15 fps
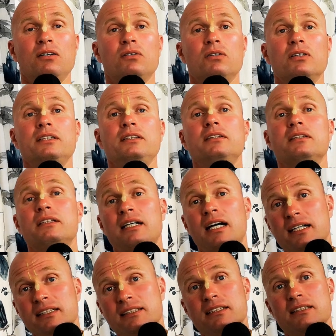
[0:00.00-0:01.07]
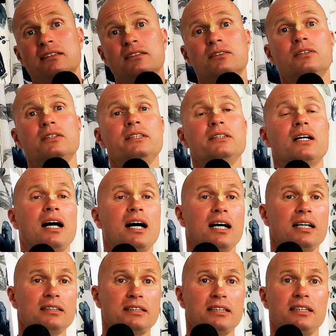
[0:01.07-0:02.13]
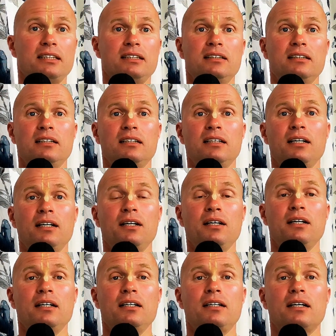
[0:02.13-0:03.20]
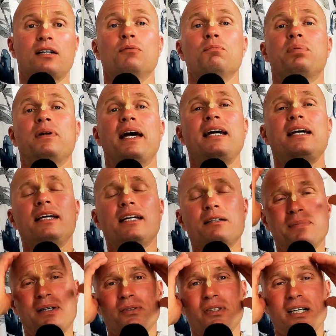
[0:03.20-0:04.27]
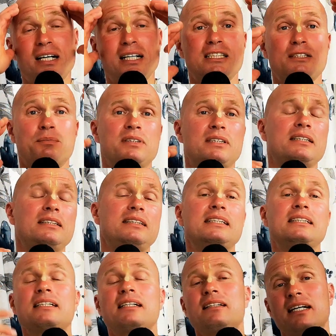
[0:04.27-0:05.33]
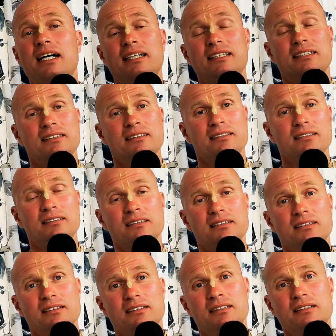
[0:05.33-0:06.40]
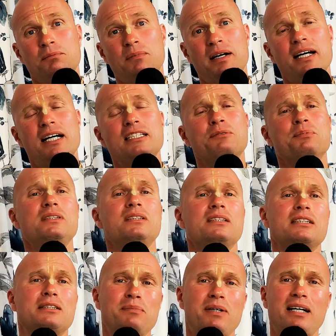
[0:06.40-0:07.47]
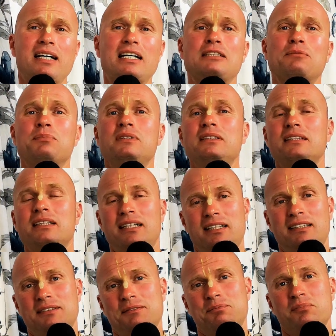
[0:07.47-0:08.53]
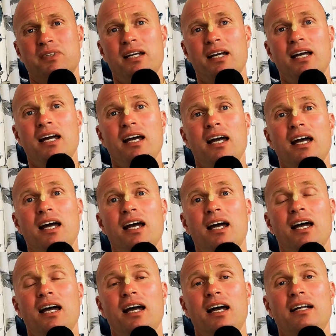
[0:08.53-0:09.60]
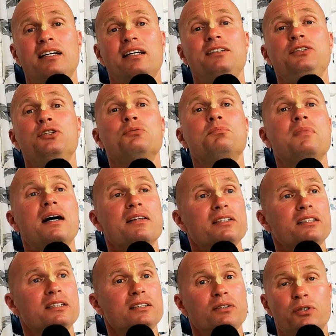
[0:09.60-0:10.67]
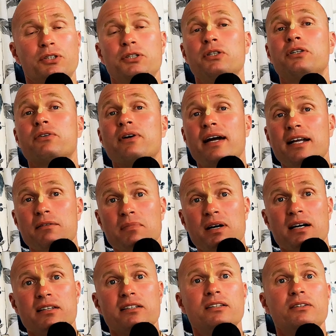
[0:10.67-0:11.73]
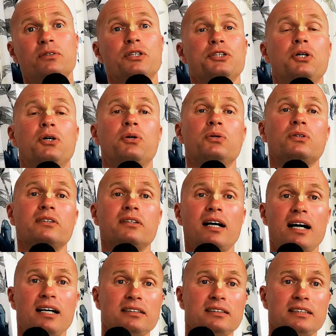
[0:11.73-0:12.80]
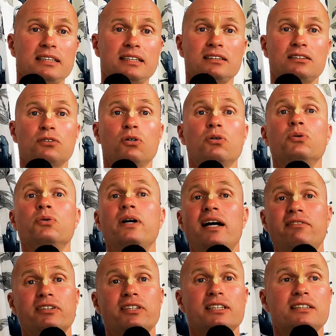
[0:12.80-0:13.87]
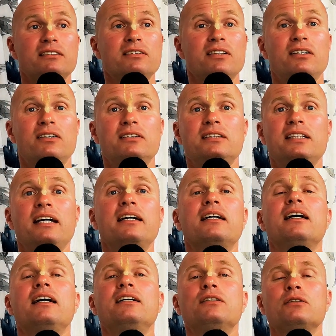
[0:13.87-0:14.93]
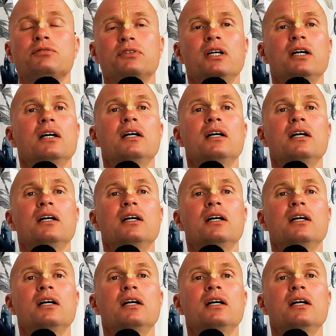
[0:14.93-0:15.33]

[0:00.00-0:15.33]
or your cousin or your auntie. They're complaining about their husband and this and that. My husband this, my husband that. And then your mother or your grandmother or your older aunties or whoever is around, they kind of